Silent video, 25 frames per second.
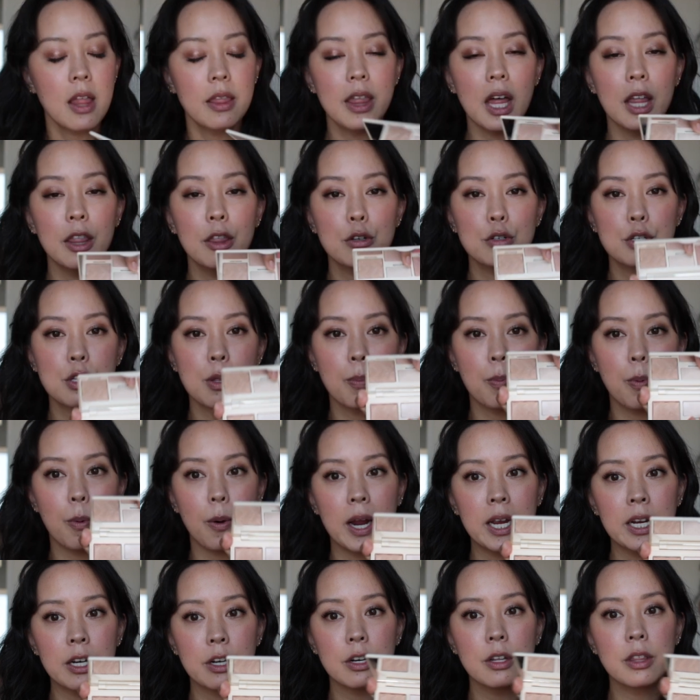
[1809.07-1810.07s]
Then there's the
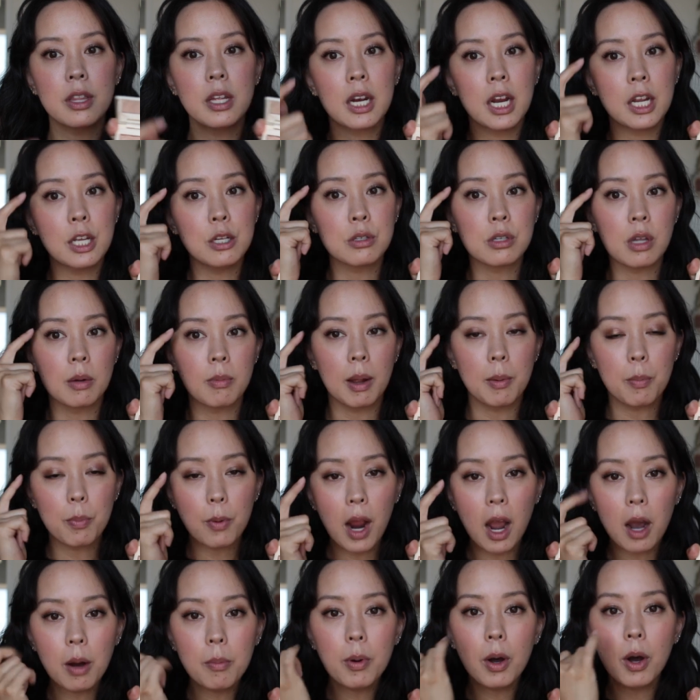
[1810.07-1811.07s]
brightener that I use on my
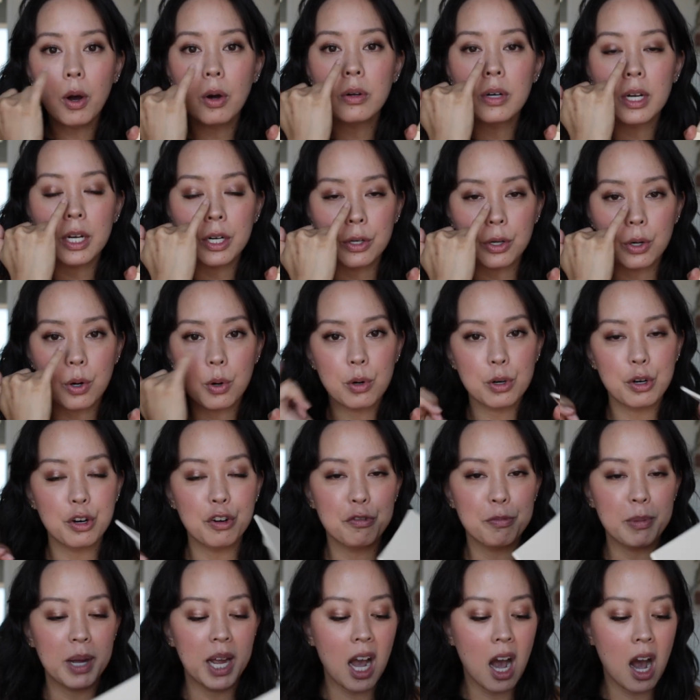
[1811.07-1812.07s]
brow bone, inner corner
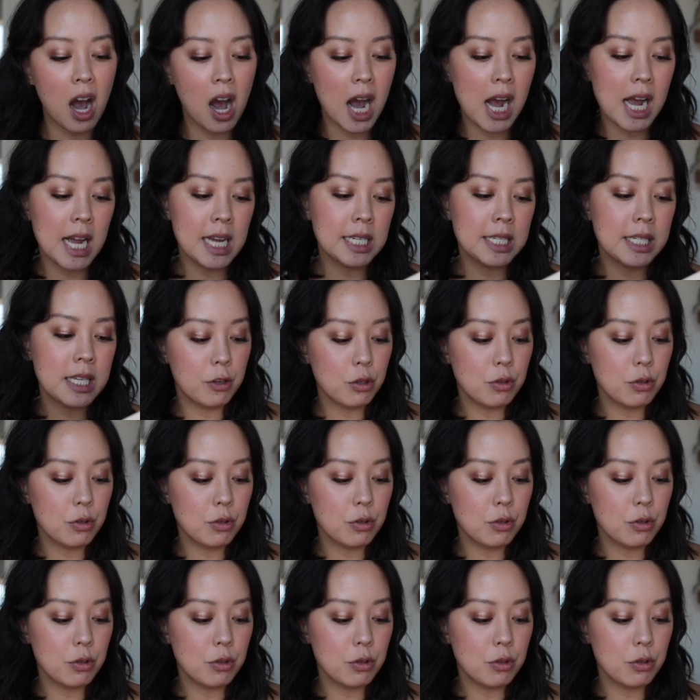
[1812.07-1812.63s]
of my eyes.